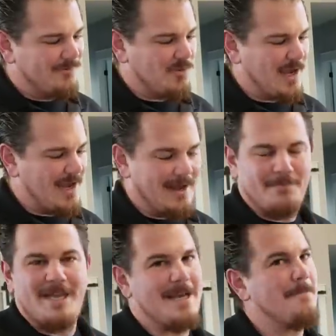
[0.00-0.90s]
We end
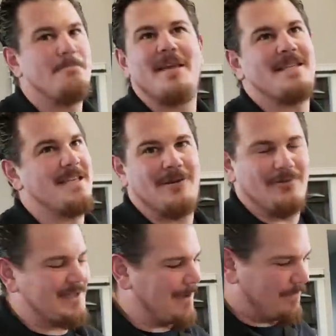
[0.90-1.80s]
up getting busy
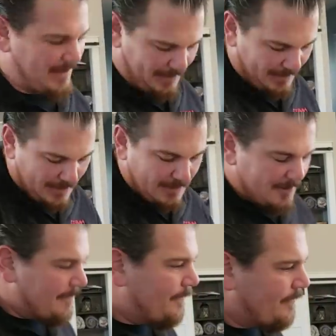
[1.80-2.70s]
or something. It's
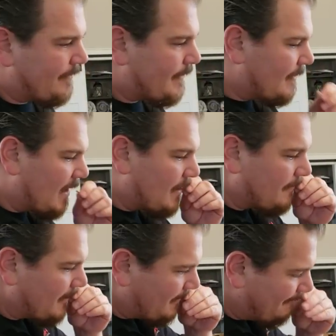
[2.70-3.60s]
dark at like 2 in the
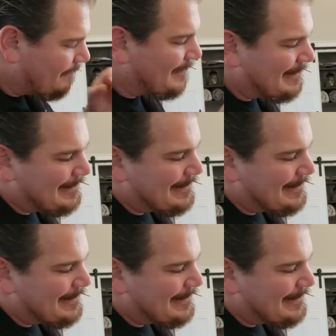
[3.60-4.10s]
afternoon.